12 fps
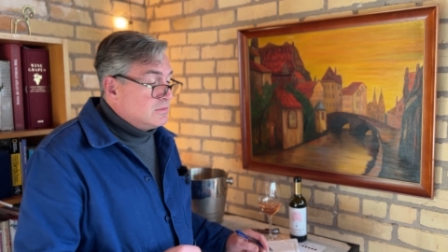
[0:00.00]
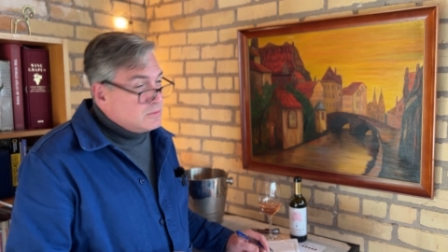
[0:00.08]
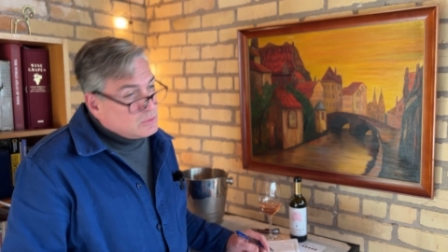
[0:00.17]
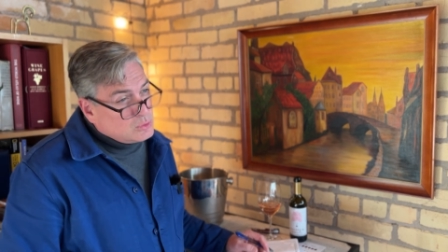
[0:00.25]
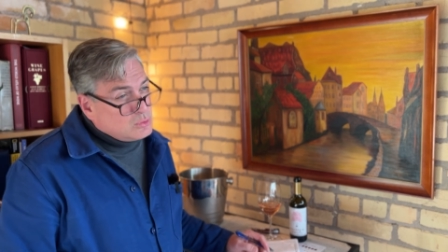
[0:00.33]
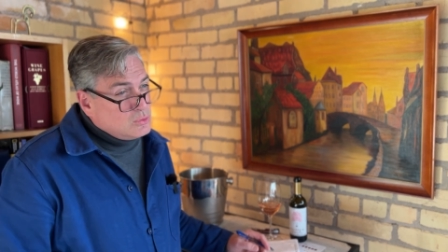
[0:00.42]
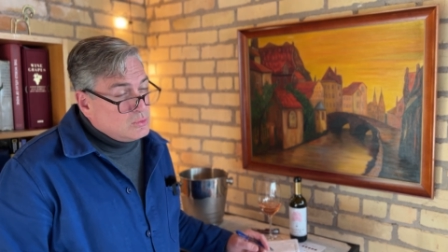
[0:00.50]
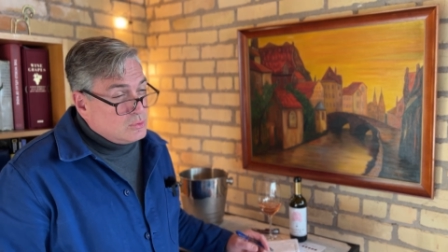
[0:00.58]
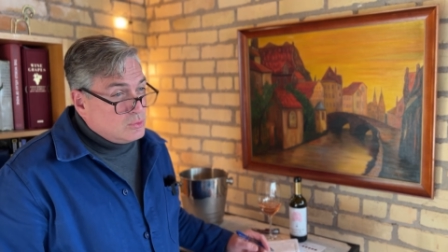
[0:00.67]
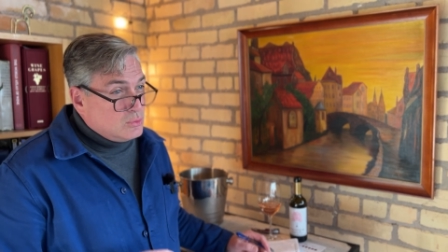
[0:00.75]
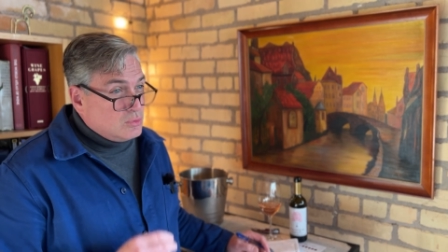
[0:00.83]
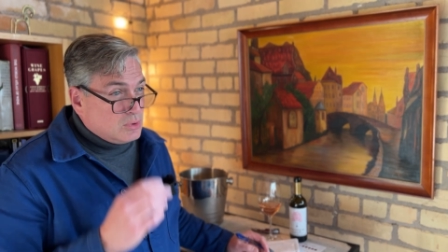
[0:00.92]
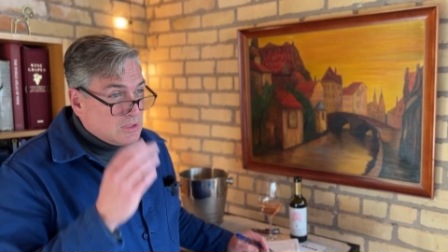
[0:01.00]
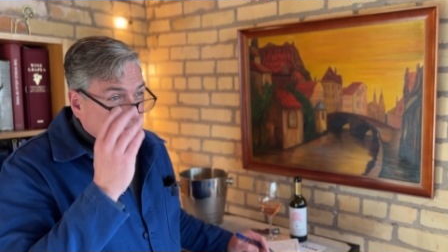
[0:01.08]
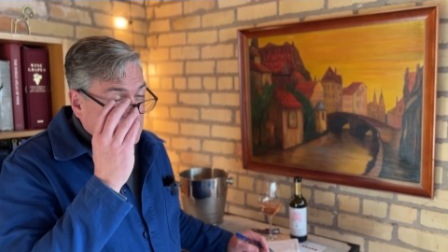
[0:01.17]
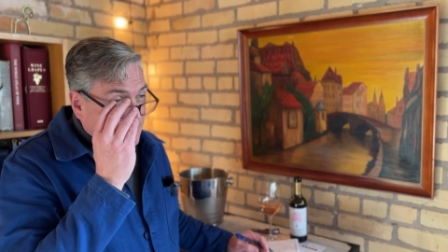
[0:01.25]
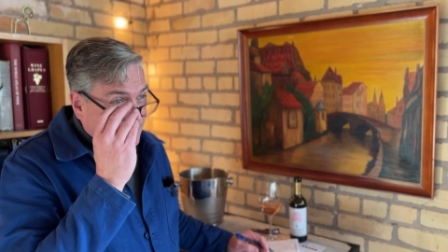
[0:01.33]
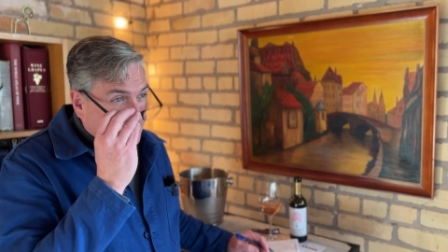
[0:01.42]
ooh,
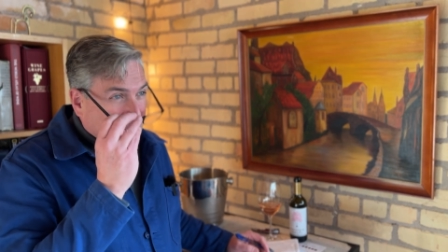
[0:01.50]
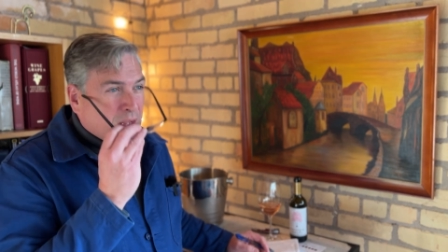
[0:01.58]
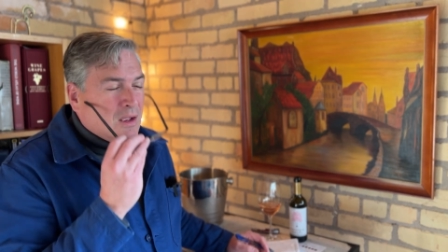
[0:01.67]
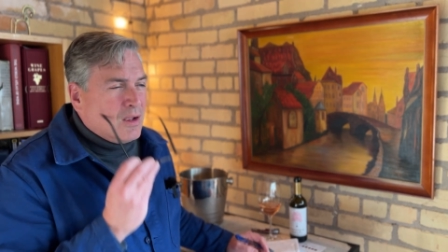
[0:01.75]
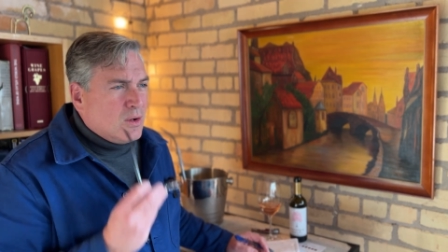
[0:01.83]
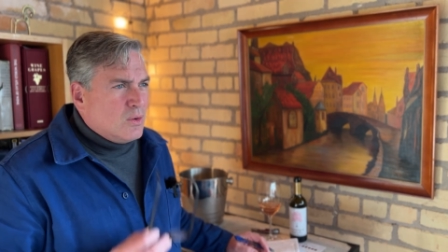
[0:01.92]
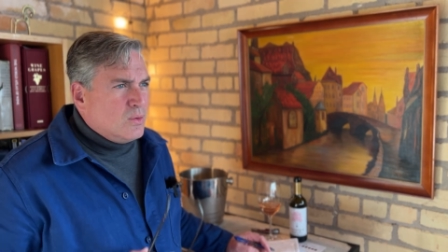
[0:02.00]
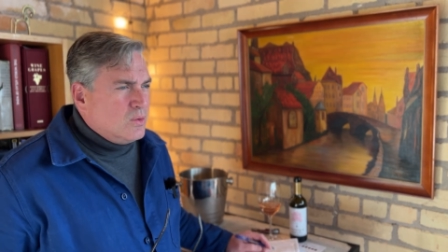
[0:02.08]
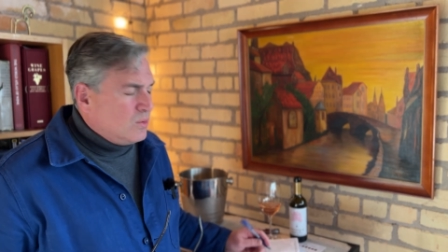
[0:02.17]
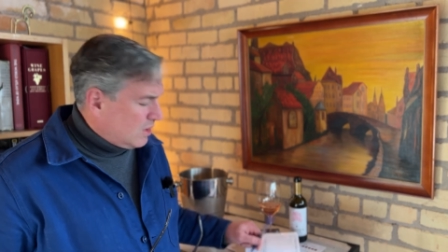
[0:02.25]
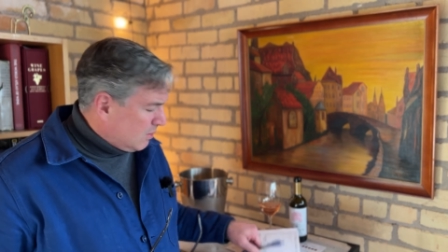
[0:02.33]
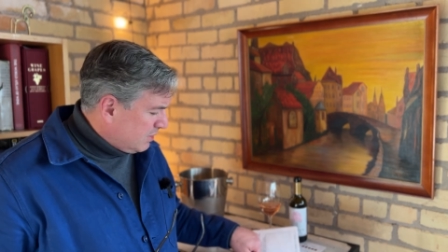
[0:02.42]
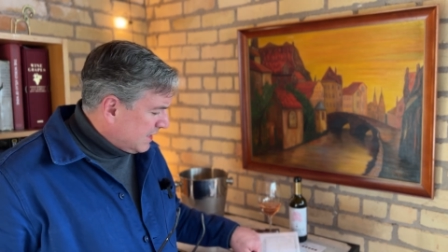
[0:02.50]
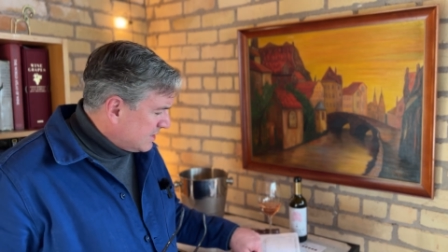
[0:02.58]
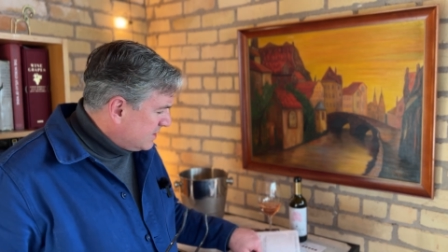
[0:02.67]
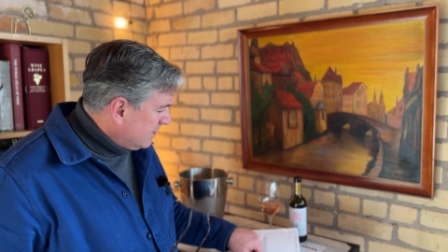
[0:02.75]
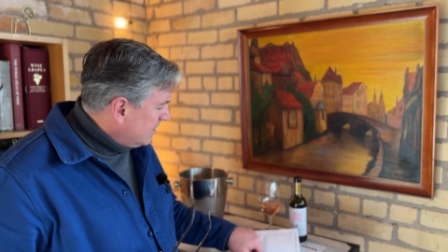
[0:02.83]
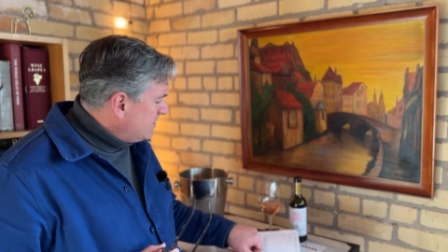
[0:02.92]

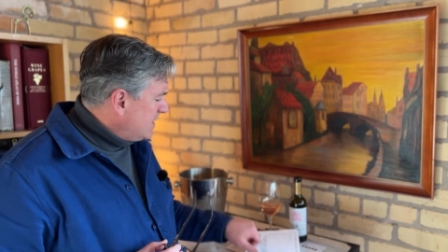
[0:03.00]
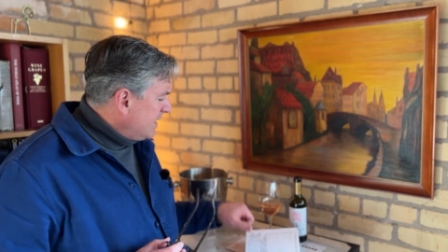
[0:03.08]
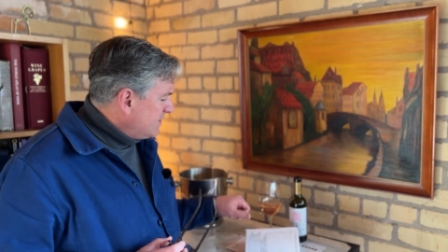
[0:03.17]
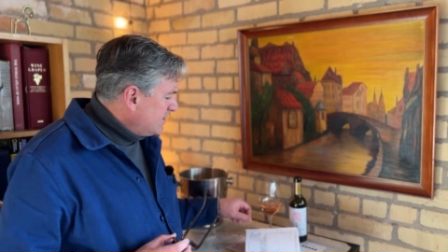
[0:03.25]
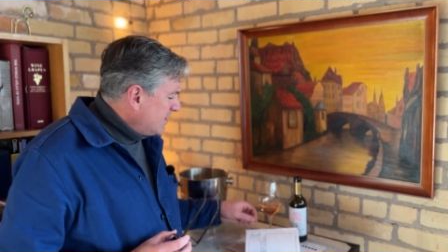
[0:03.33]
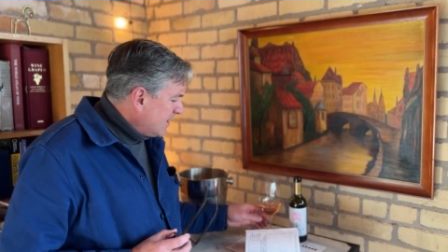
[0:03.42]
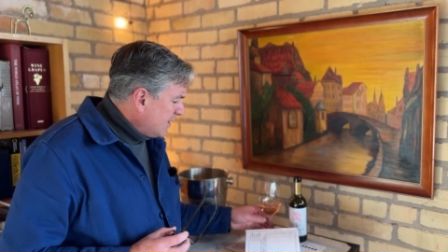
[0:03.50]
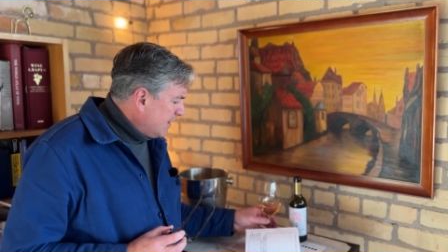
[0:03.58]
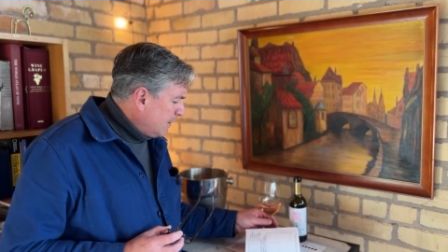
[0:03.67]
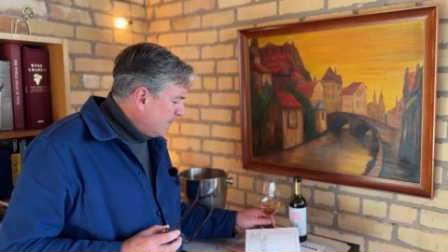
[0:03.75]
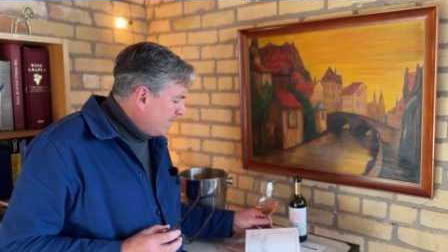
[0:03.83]
complexity. Let's taste it again.